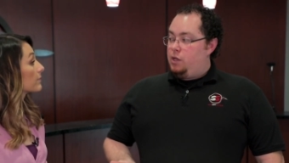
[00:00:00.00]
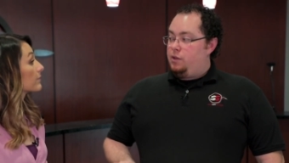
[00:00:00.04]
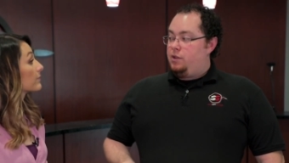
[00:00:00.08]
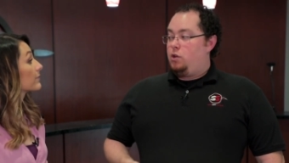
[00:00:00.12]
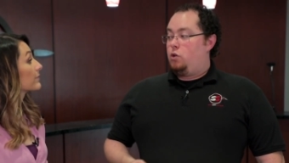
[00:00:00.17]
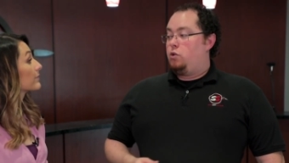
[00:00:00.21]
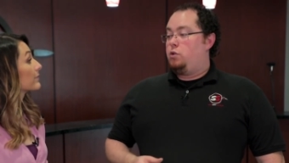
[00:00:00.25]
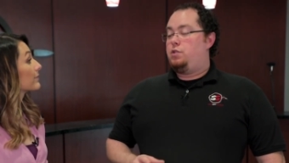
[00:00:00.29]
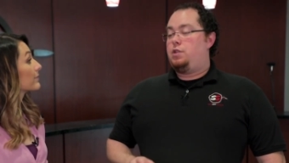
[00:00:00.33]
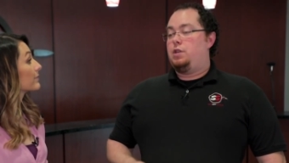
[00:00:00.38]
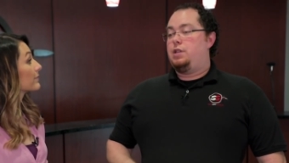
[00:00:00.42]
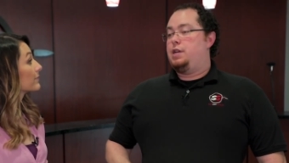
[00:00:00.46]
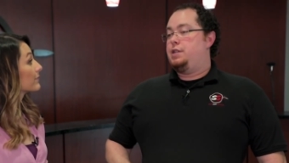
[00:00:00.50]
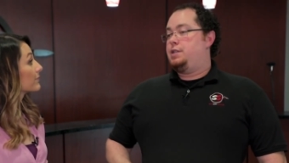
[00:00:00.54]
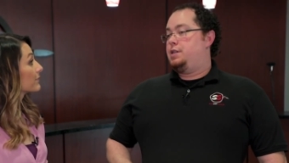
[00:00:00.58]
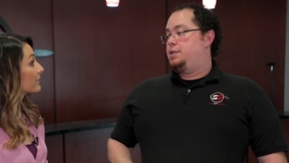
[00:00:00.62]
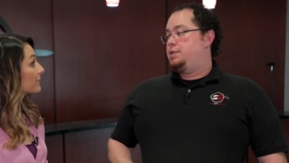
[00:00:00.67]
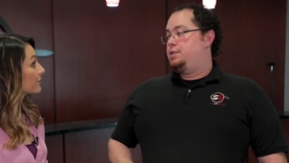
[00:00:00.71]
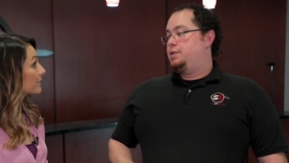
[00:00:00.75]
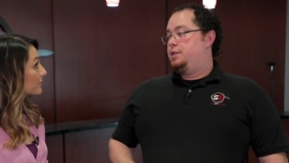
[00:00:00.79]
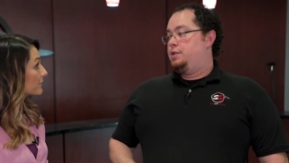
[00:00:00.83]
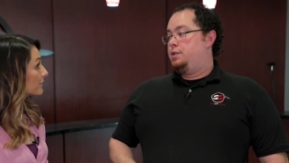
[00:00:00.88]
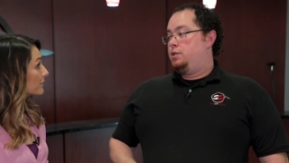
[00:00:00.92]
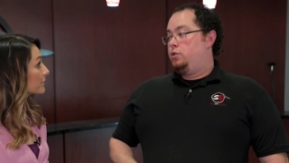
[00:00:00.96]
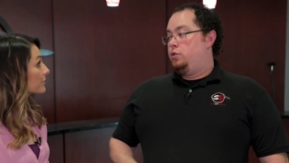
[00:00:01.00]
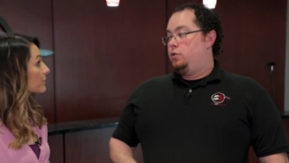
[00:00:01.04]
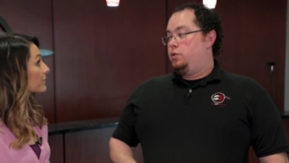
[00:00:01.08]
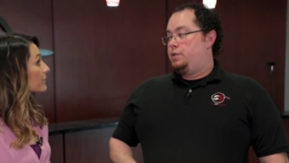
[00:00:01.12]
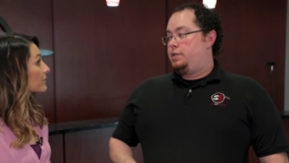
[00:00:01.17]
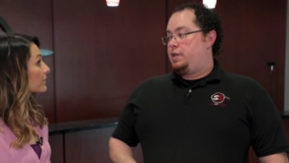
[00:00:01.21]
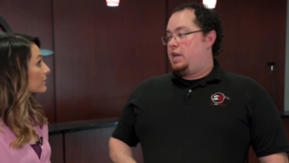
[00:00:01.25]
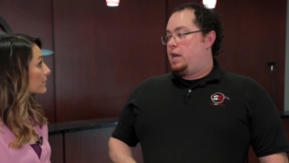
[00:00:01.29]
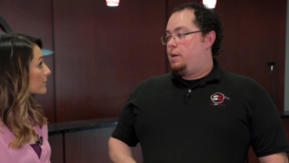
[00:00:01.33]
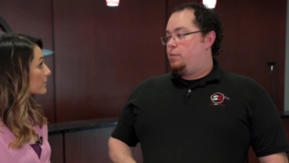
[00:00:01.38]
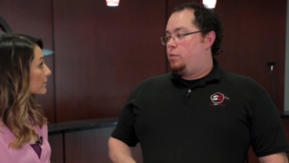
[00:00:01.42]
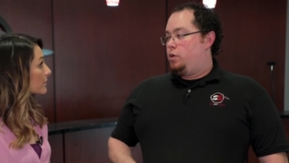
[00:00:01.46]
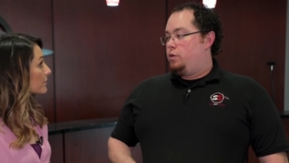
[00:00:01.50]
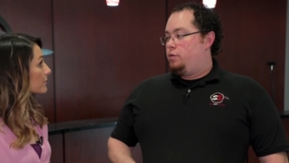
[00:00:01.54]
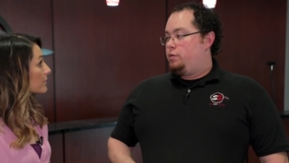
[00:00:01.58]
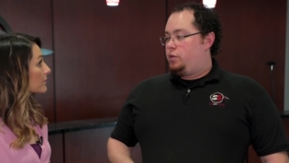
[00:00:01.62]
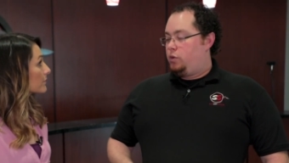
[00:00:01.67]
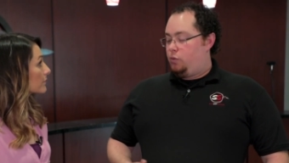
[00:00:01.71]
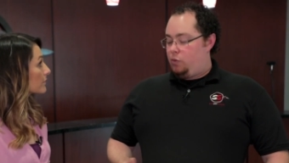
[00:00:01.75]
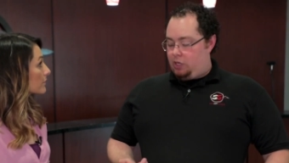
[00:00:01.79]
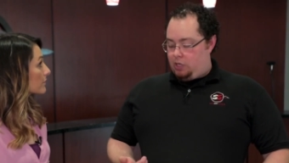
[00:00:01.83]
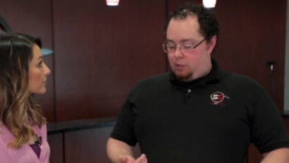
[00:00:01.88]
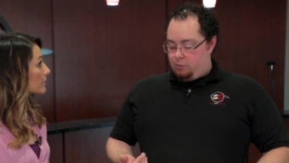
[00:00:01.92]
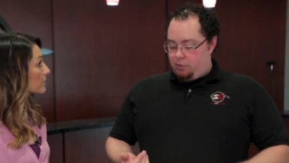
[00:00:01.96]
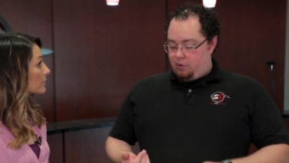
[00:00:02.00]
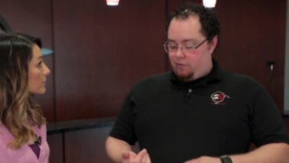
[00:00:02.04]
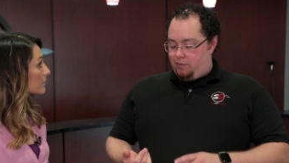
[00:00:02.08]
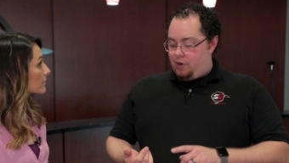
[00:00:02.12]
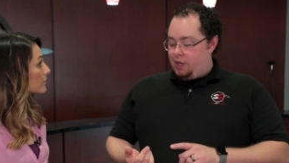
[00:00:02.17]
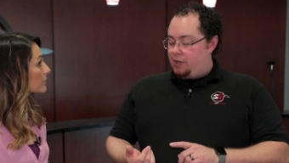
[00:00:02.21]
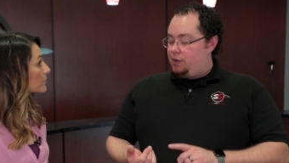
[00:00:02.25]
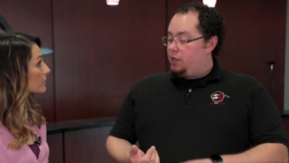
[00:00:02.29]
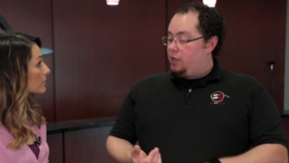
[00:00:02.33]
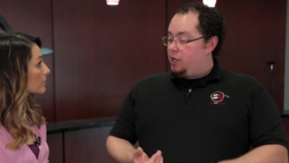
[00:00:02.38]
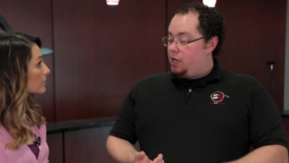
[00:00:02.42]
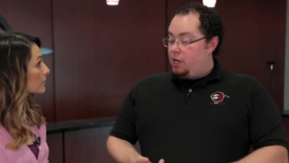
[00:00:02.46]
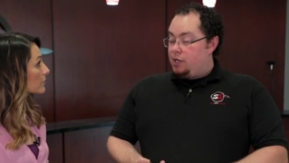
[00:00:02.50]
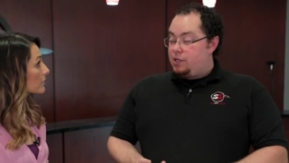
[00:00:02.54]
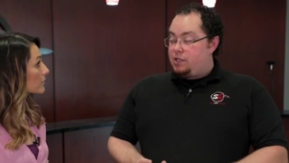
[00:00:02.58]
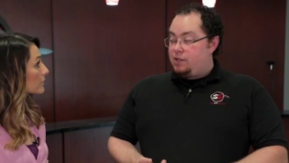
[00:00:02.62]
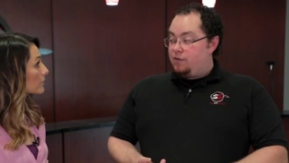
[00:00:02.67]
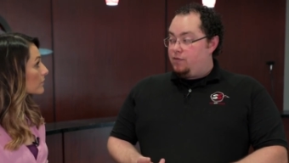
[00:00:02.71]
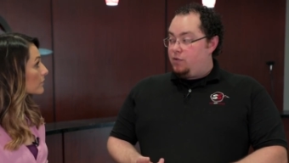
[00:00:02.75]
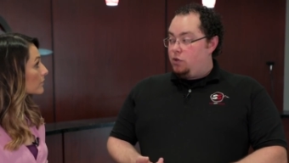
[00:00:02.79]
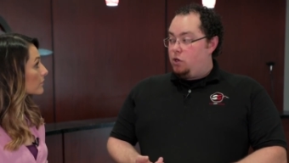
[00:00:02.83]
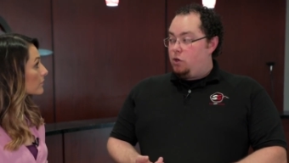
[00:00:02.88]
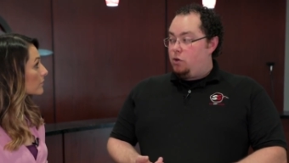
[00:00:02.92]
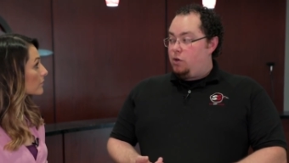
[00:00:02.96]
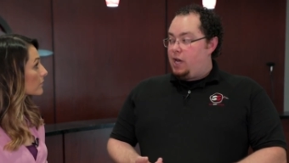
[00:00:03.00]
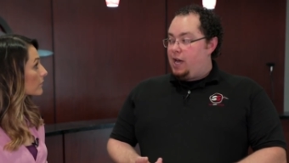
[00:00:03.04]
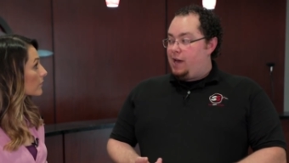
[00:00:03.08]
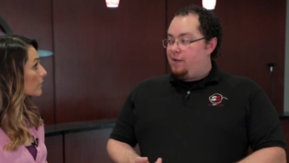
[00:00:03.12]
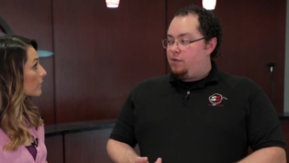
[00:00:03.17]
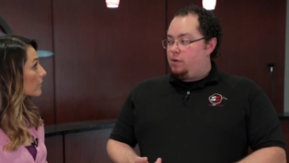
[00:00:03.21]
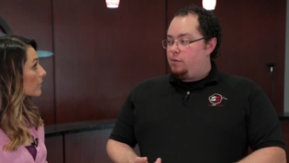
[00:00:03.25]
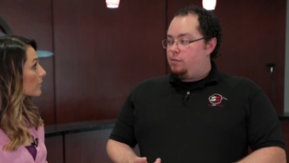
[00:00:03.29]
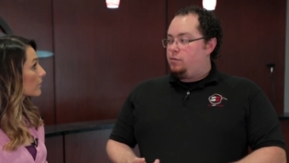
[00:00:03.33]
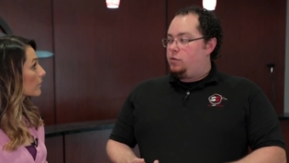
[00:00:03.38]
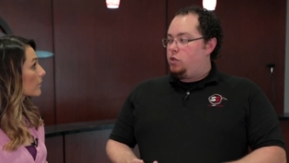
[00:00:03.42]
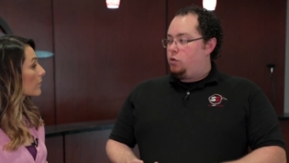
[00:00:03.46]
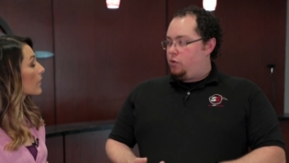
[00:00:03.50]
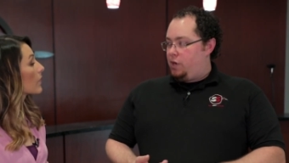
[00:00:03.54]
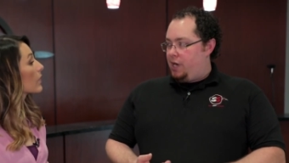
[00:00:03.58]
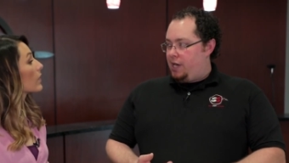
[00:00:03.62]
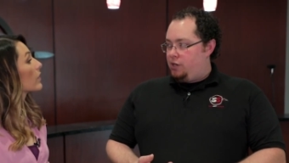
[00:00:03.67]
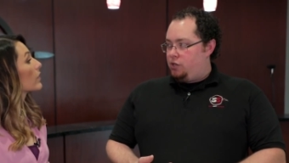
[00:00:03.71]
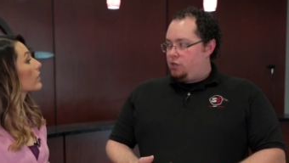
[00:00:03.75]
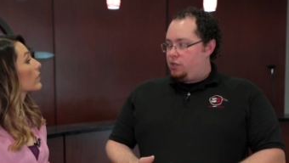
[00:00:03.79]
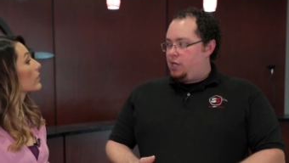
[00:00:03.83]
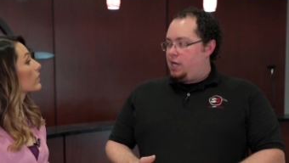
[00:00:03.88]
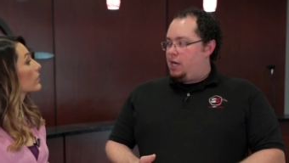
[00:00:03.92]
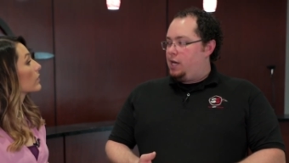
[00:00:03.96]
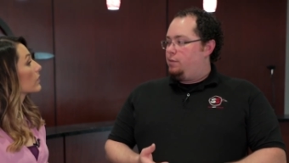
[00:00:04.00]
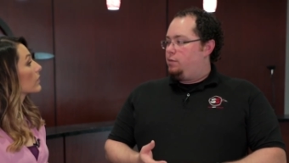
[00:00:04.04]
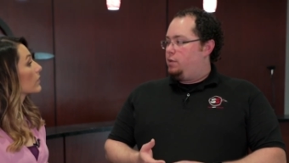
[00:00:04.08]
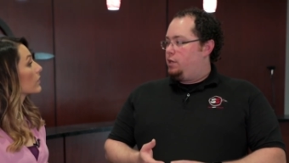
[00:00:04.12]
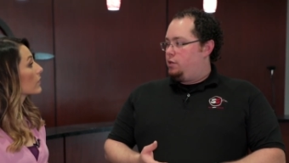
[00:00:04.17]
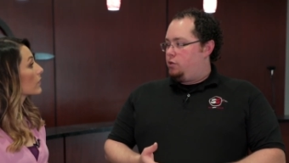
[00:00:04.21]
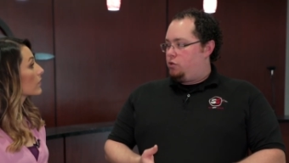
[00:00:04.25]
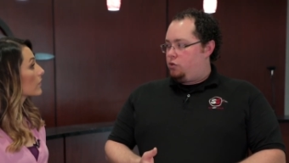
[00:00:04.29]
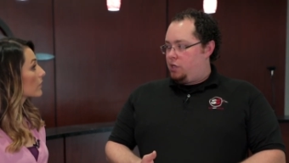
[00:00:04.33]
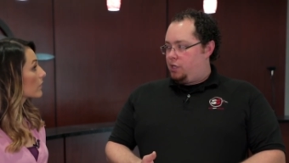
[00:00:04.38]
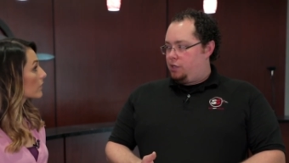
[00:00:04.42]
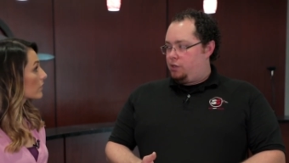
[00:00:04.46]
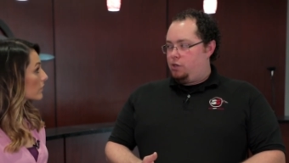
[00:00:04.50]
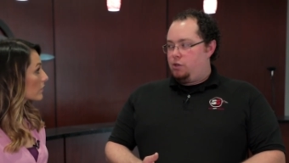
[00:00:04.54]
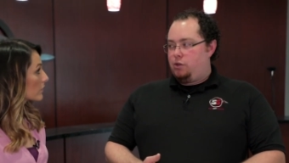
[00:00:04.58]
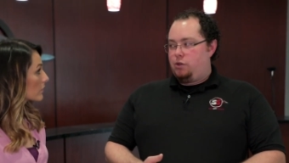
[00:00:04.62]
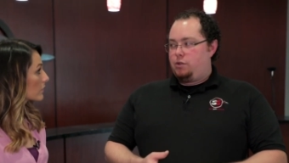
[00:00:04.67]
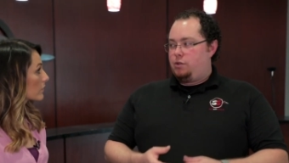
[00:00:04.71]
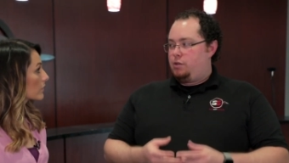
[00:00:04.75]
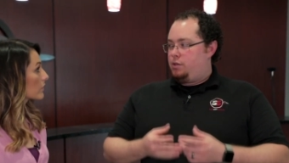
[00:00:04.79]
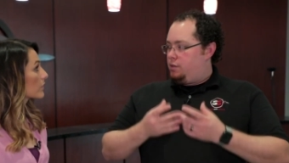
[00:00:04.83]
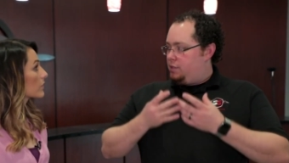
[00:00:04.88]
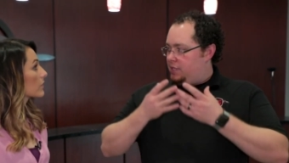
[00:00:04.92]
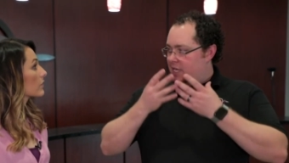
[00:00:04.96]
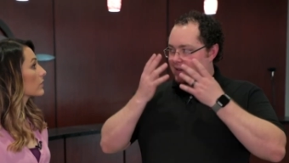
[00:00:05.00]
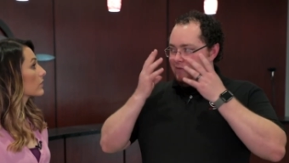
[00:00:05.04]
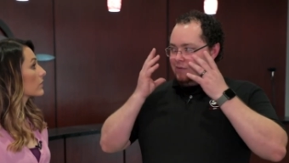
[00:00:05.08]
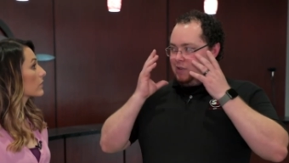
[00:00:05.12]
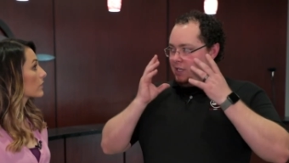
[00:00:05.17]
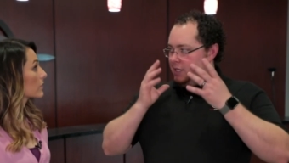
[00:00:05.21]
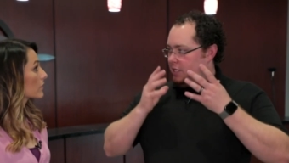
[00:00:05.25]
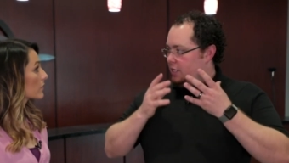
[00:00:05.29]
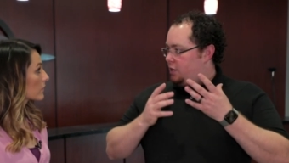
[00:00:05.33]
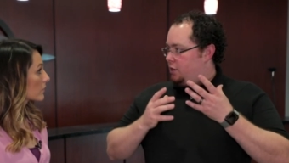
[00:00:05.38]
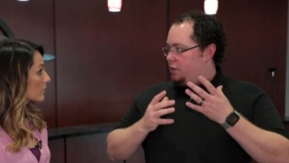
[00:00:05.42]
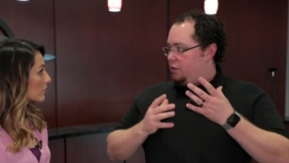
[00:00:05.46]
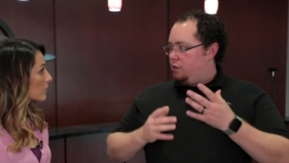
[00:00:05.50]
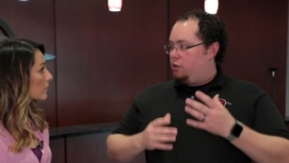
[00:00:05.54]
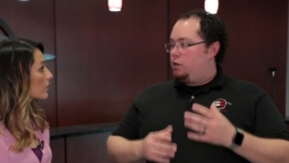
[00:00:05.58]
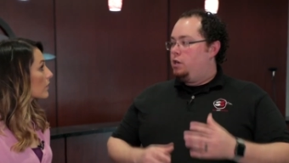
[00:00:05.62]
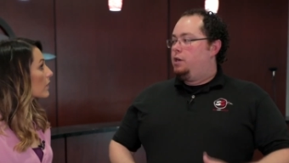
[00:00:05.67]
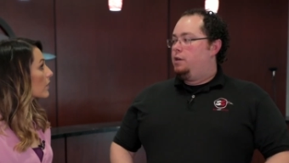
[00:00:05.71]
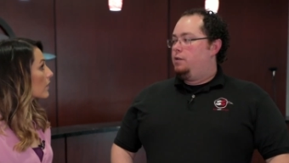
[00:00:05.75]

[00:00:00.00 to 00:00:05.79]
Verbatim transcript: The only thing that doesn't include is ammo. So we can provide the guns if you don't have them, the range time, the instructors, safety gear.